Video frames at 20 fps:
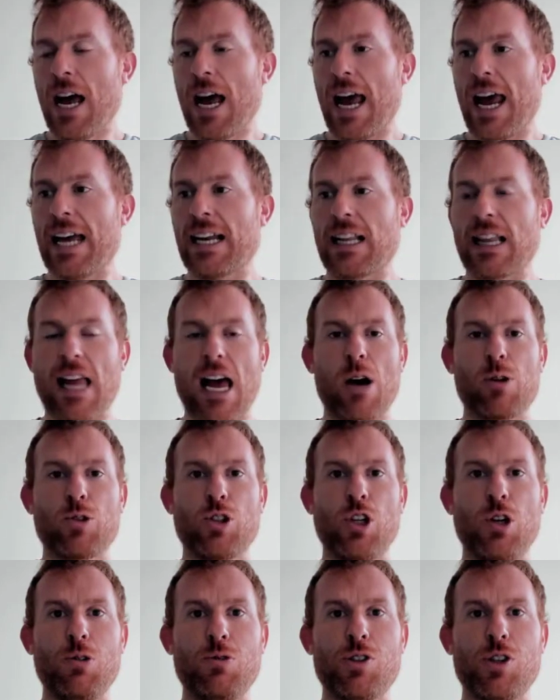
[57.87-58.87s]
It allows
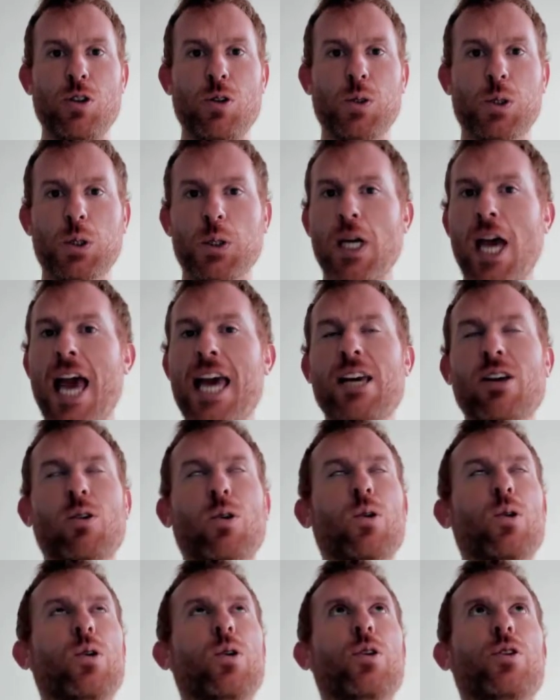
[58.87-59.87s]
you to create
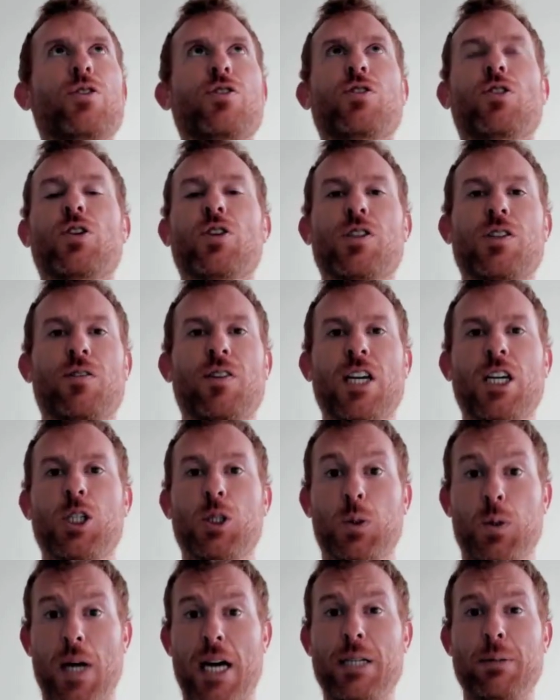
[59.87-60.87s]
all sorts of
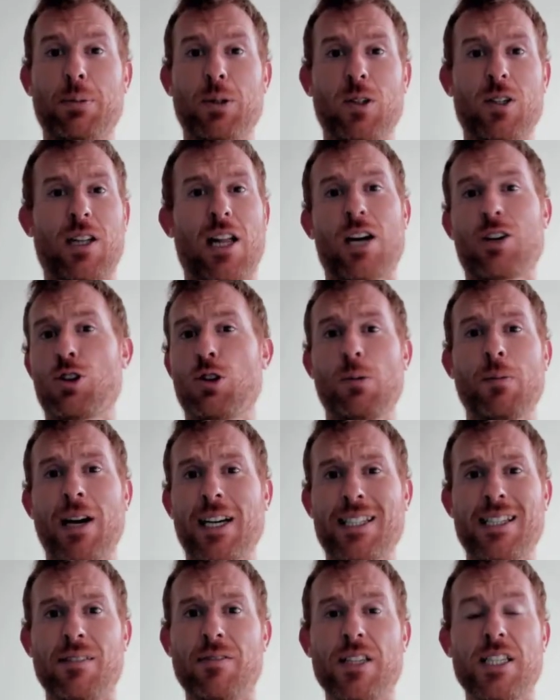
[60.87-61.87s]
incredible classroom
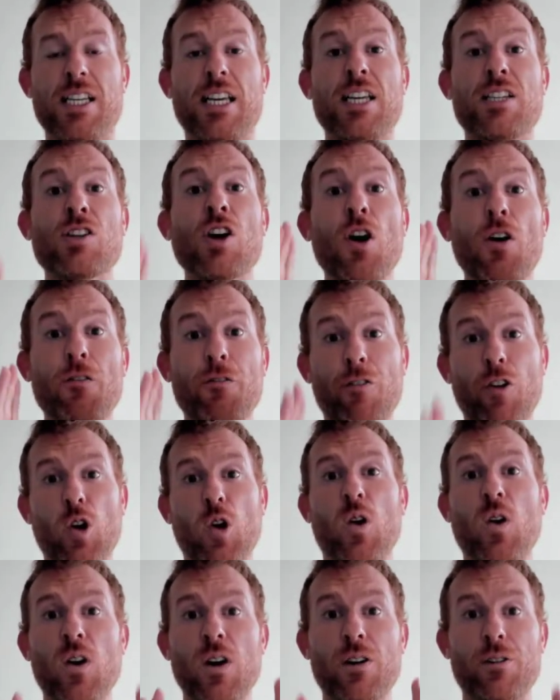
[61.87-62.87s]
activities
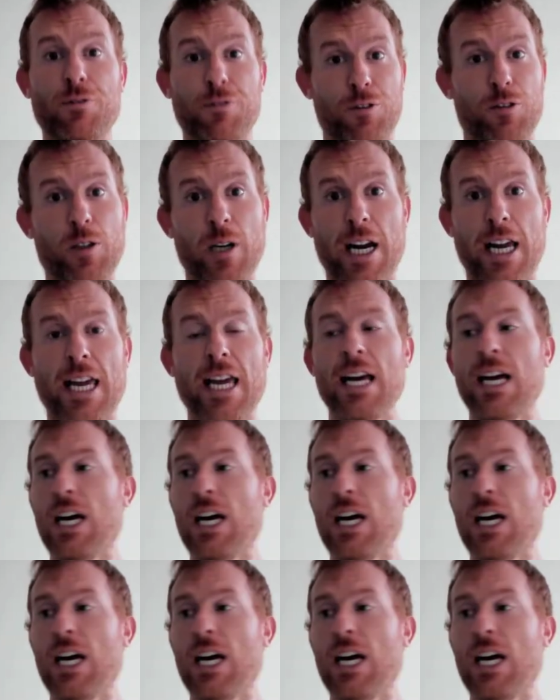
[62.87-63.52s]
for free.